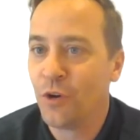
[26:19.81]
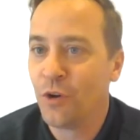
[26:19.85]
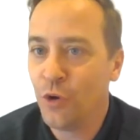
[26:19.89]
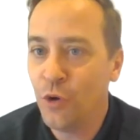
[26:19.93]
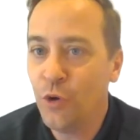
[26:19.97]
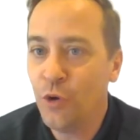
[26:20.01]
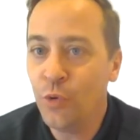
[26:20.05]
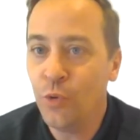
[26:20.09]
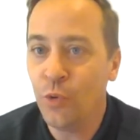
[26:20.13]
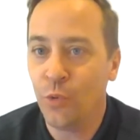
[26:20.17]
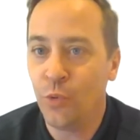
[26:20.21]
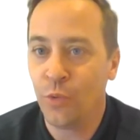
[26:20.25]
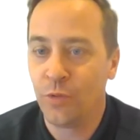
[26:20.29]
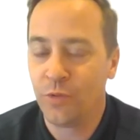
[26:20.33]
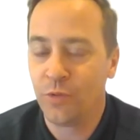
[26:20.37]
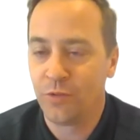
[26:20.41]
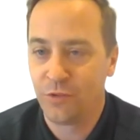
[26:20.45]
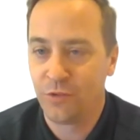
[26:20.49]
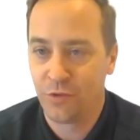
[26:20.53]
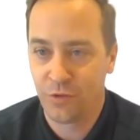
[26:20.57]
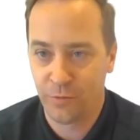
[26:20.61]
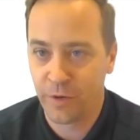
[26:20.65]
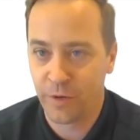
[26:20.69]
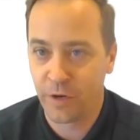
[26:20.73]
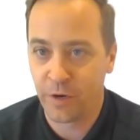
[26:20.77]
who
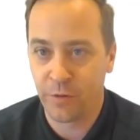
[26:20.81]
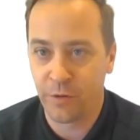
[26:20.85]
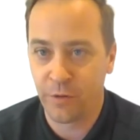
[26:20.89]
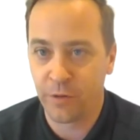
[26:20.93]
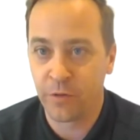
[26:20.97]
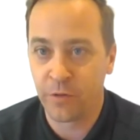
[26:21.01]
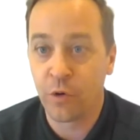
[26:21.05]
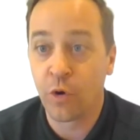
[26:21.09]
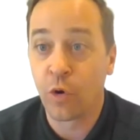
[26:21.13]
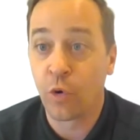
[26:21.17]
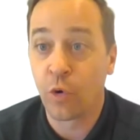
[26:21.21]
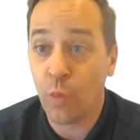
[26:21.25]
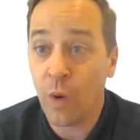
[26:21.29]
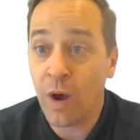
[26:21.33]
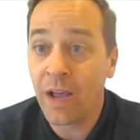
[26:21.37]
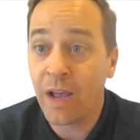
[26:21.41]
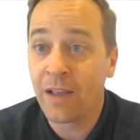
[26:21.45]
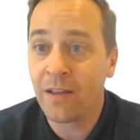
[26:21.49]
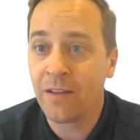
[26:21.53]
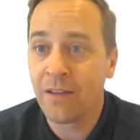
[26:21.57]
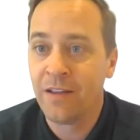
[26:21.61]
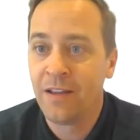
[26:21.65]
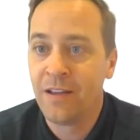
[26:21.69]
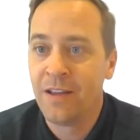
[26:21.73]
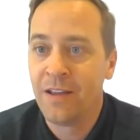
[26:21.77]
to recruit or
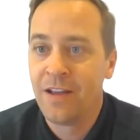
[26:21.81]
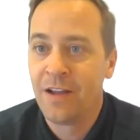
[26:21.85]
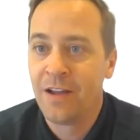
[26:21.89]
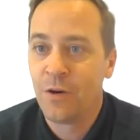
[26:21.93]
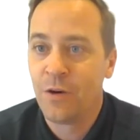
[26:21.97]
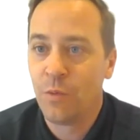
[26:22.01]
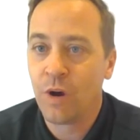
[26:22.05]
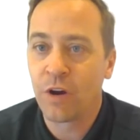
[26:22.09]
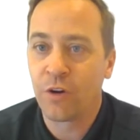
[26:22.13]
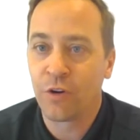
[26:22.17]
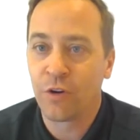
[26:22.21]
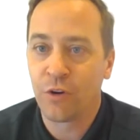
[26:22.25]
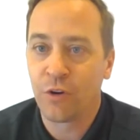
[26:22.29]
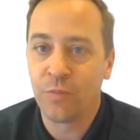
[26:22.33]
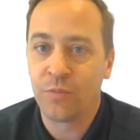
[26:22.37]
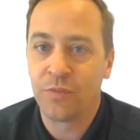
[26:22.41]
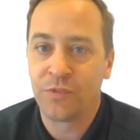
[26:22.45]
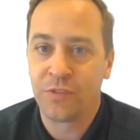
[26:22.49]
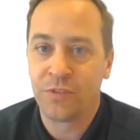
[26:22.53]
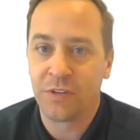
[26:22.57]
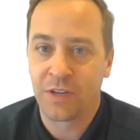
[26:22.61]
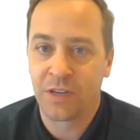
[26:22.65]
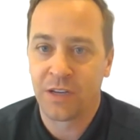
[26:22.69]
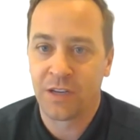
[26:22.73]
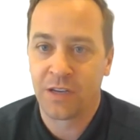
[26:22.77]
what
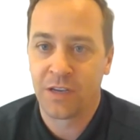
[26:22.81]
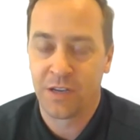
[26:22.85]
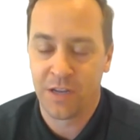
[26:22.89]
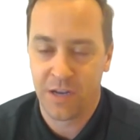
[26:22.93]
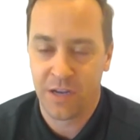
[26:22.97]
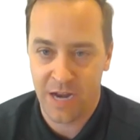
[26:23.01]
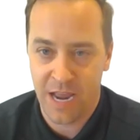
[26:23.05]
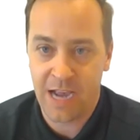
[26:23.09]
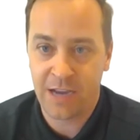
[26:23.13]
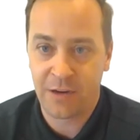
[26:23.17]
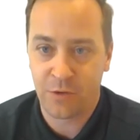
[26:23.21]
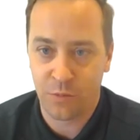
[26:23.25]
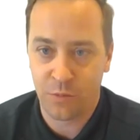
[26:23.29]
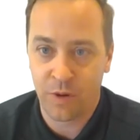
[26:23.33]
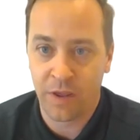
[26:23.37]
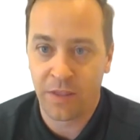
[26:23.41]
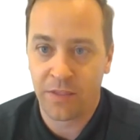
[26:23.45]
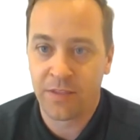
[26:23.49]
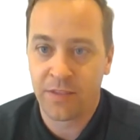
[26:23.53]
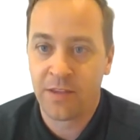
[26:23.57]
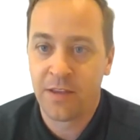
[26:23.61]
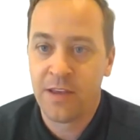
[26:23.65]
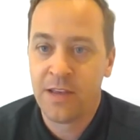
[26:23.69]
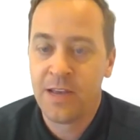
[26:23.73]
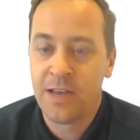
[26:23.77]
groups to connect
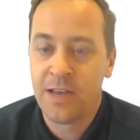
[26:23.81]
with.